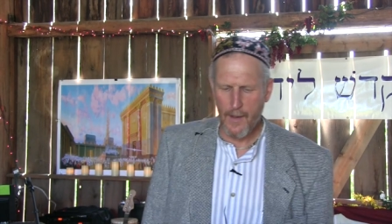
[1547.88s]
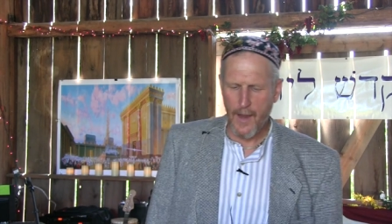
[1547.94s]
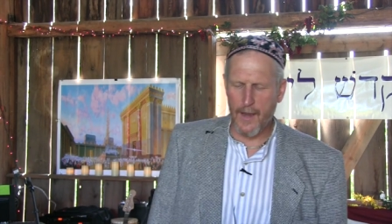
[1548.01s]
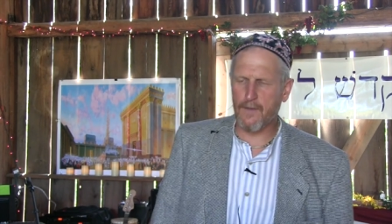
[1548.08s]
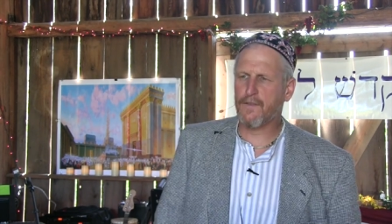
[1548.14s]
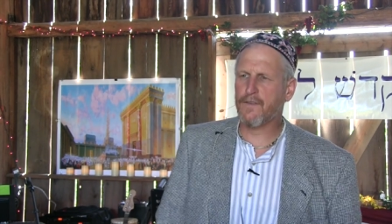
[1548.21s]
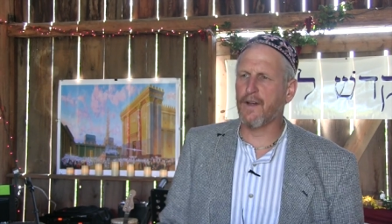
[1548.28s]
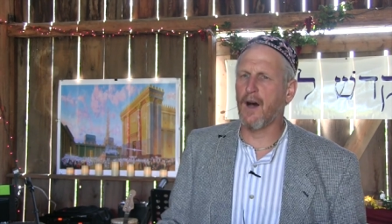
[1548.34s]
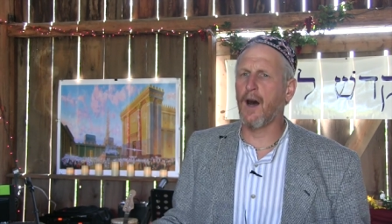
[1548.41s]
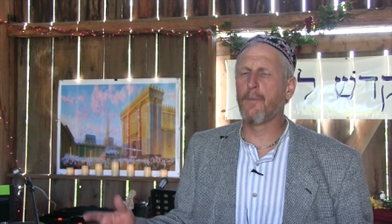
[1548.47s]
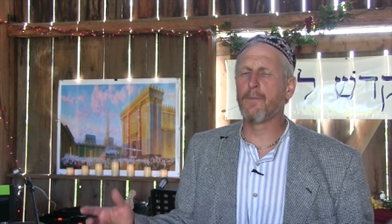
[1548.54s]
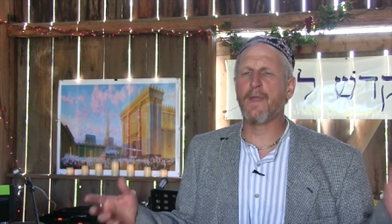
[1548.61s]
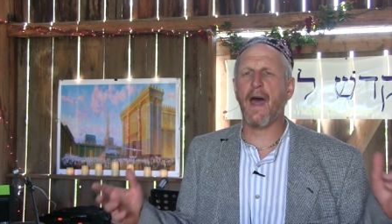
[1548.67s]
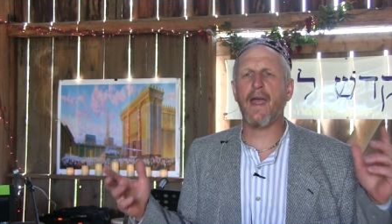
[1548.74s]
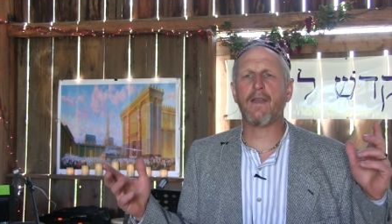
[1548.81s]
And
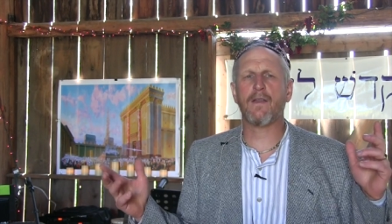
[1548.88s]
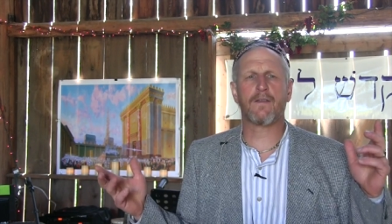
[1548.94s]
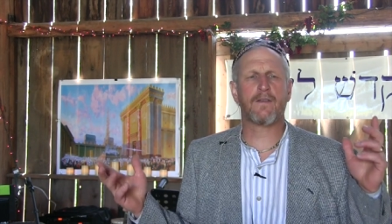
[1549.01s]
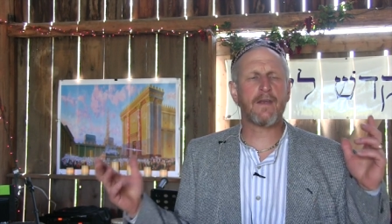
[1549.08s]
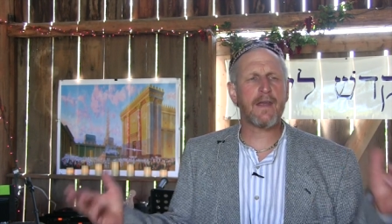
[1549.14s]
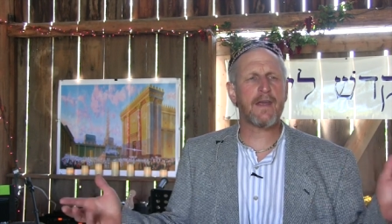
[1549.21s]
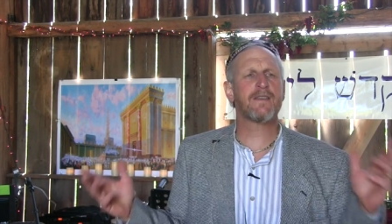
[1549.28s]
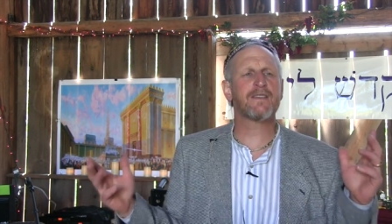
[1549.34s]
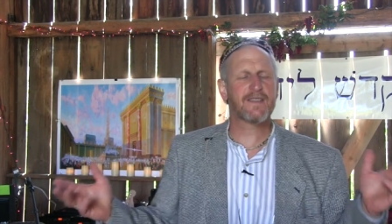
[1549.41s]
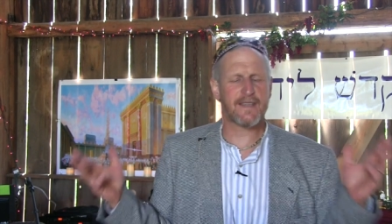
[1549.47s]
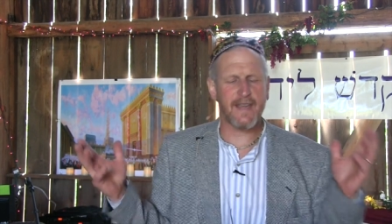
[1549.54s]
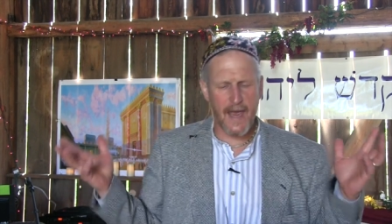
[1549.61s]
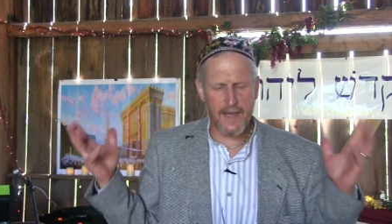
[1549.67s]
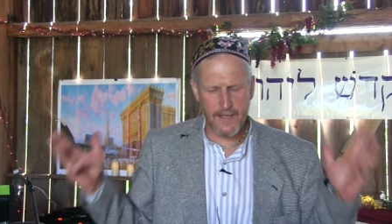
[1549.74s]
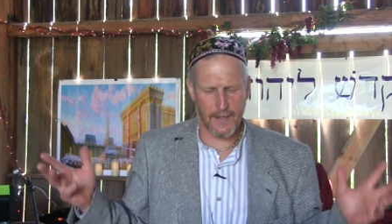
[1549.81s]
Psalm 19
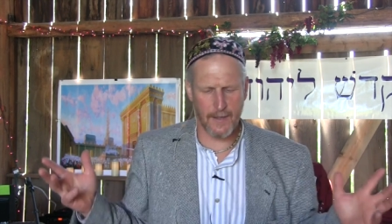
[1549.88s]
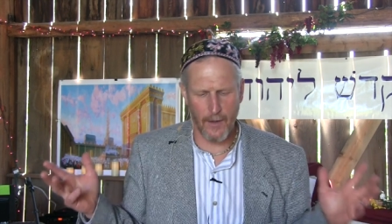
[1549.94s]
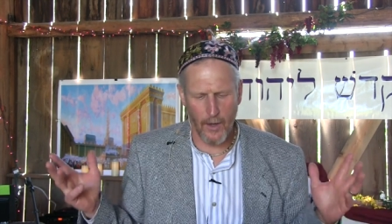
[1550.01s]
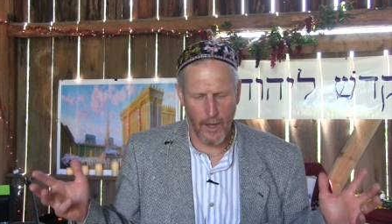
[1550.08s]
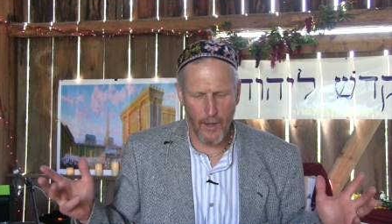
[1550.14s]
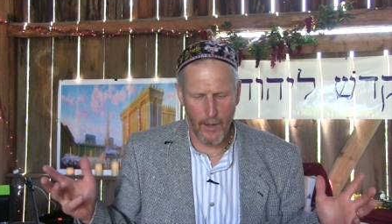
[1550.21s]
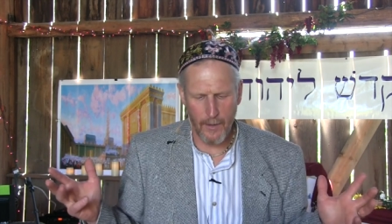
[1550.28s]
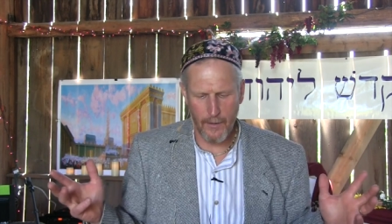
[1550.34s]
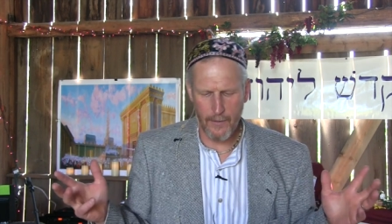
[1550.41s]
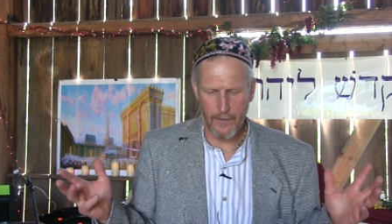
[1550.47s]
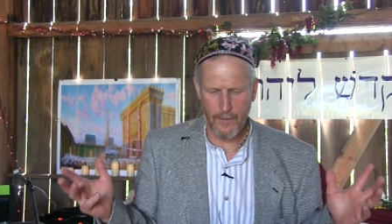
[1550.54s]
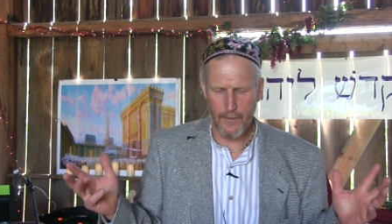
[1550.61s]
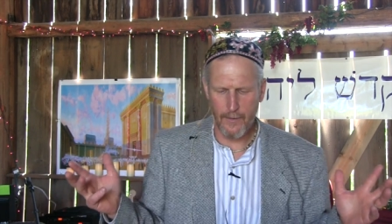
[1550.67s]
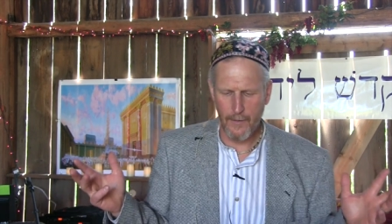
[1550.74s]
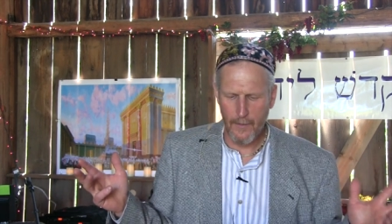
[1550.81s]
says it all.
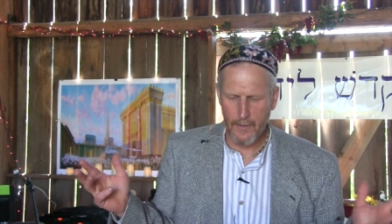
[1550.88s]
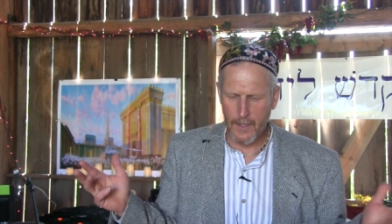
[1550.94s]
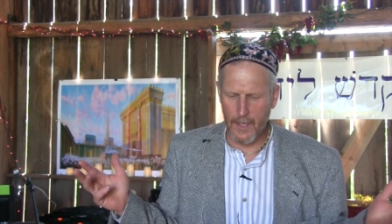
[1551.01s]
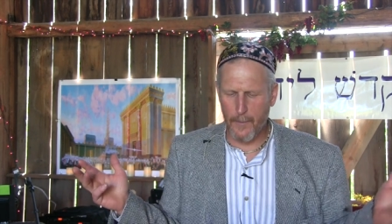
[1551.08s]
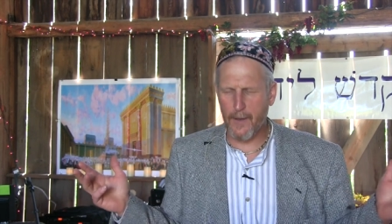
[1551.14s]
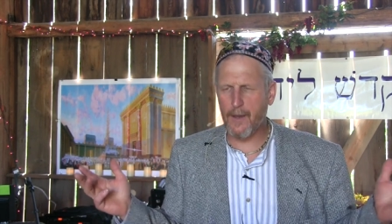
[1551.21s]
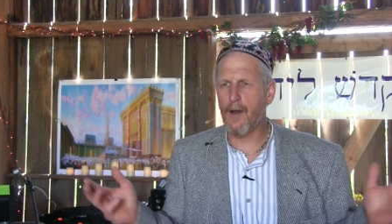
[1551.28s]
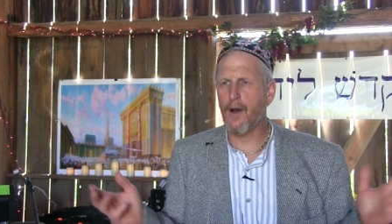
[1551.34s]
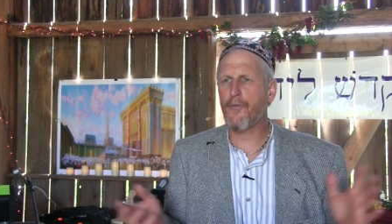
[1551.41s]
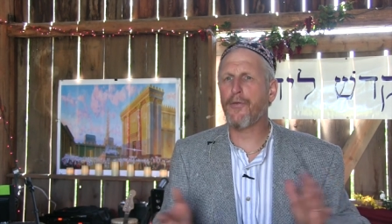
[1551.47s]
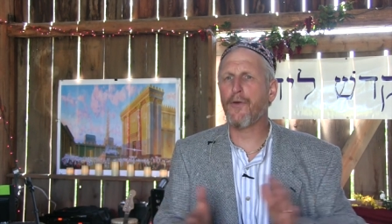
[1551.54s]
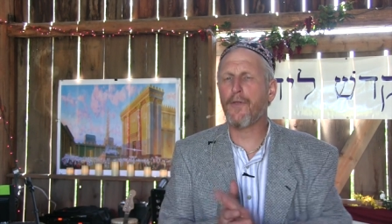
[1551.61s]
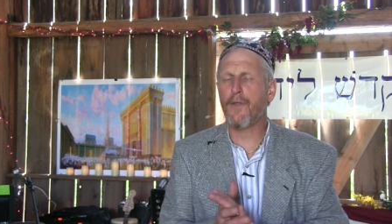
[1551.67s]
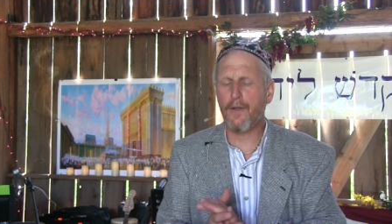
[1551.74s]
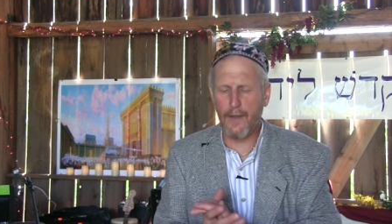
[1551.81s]
Let me go
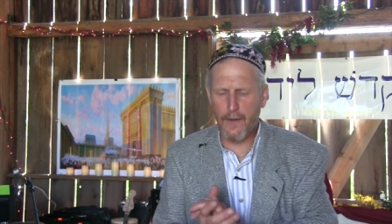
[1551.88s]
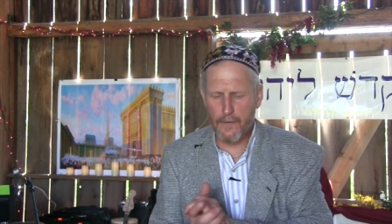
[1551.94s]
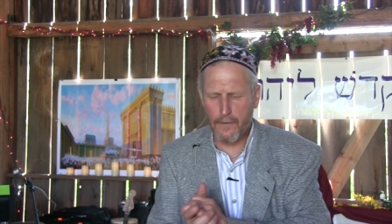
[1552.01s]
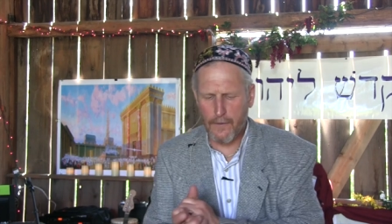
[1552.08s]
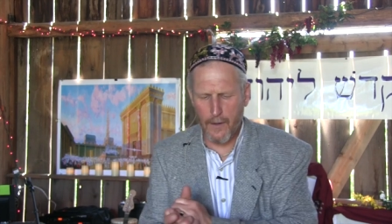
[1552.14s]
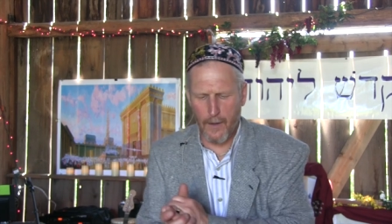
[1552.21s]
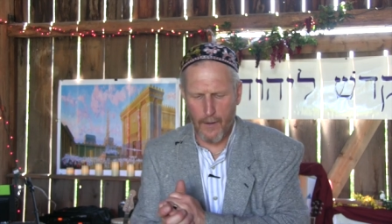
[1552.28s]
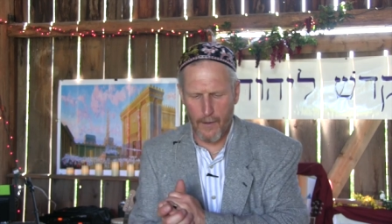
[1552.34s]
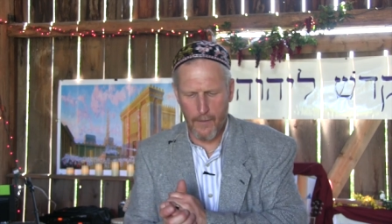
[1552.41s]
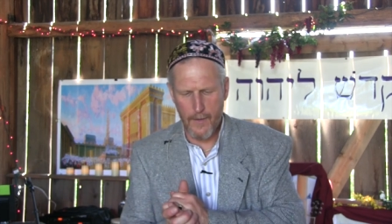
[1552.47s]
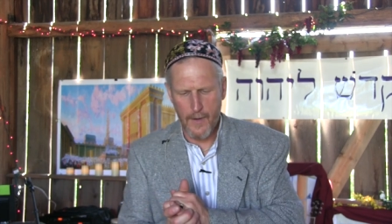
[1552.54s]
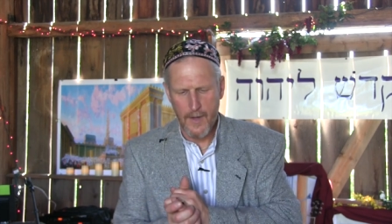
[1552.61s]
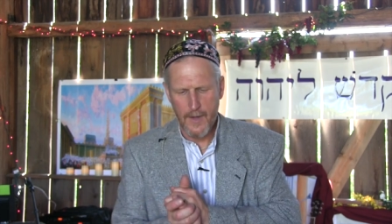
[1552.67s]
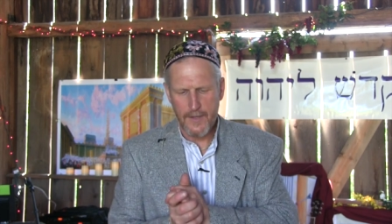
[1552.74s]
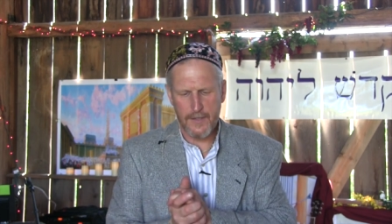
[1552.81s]
through the list here,
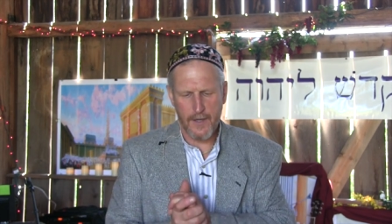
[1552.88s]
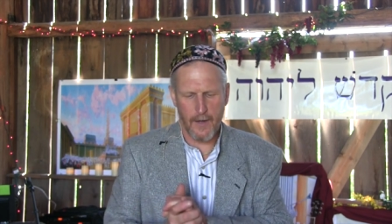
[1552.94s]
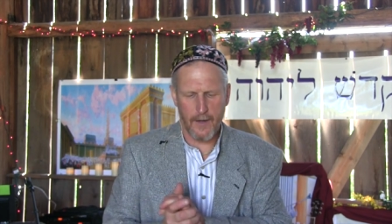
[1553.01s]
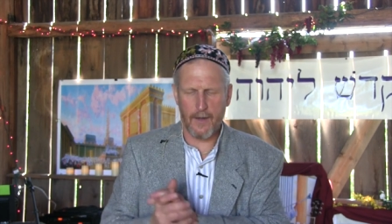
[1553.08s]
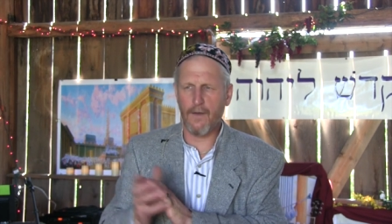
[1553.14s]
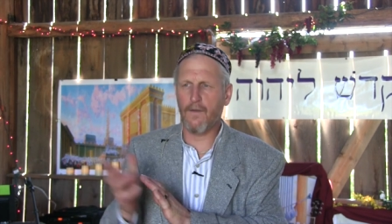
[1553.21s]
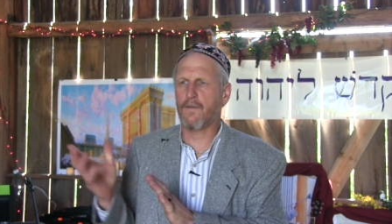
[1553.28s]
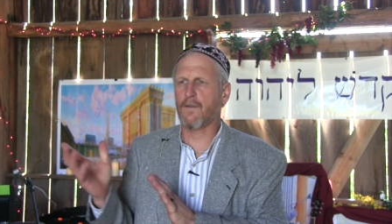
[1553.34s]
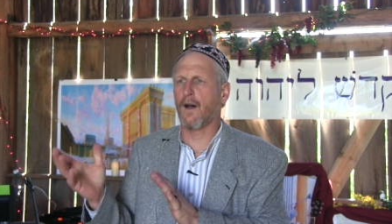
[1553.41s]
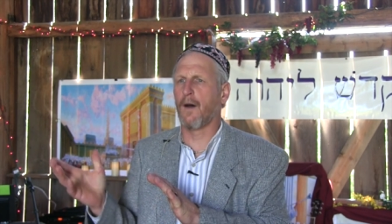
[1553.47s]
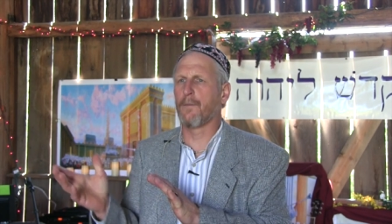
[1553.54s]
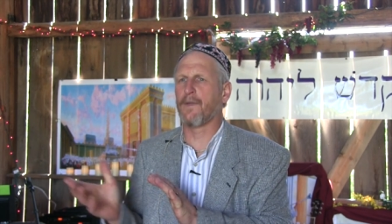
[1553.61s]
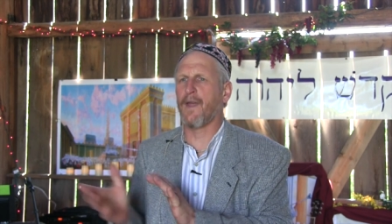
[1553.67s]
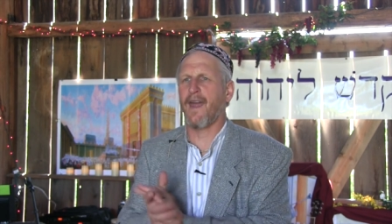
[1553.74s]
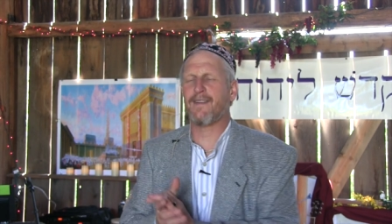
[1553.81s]
starting in
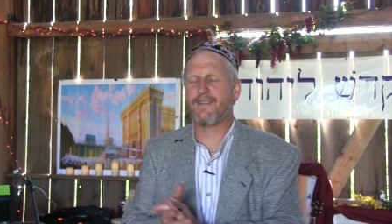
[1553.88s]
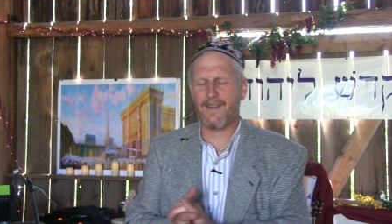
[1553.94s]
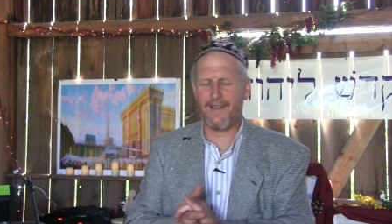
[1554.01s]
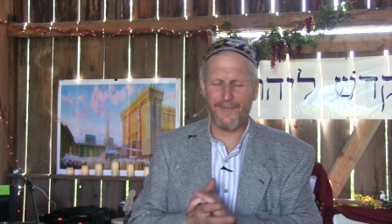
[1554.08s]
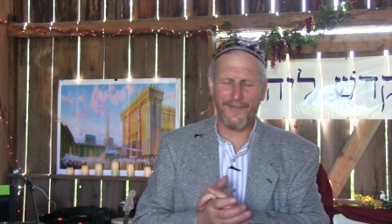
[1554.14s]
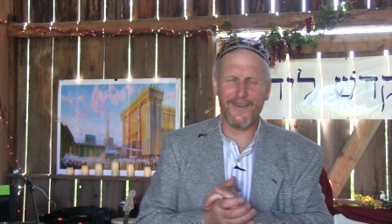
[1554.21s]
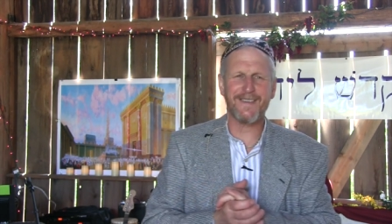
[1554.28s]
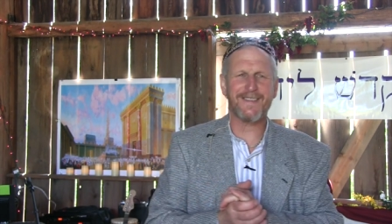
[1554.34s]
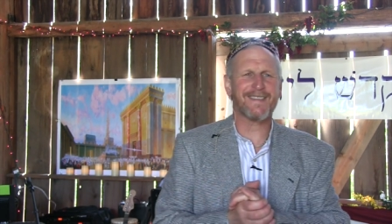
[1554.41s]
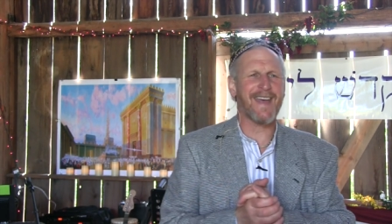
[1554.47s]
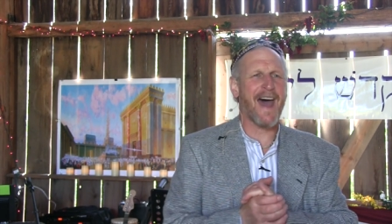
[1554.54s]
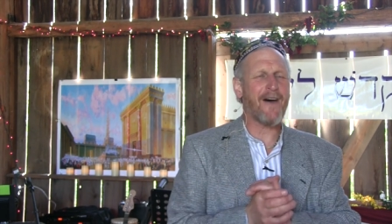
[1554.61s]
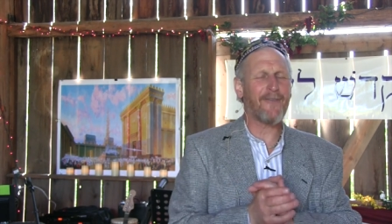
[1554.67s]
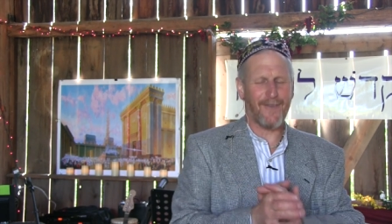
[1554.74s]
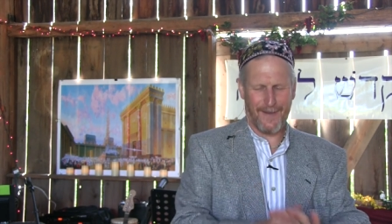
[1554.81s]
Psalm 19, verse
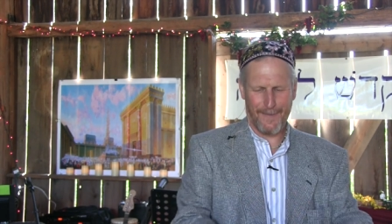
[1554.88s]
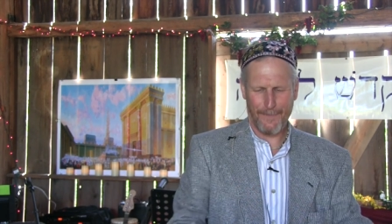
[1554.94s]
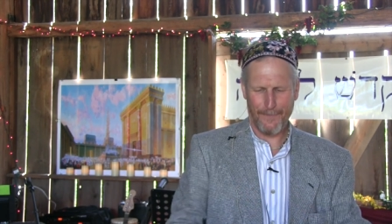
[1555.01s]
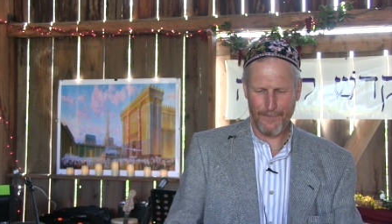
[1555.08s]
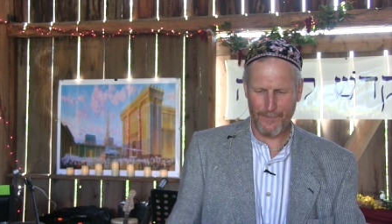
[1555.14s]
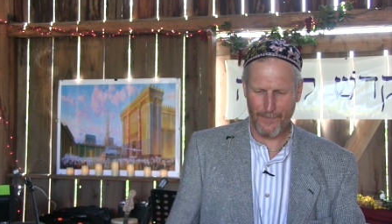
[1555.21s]
7.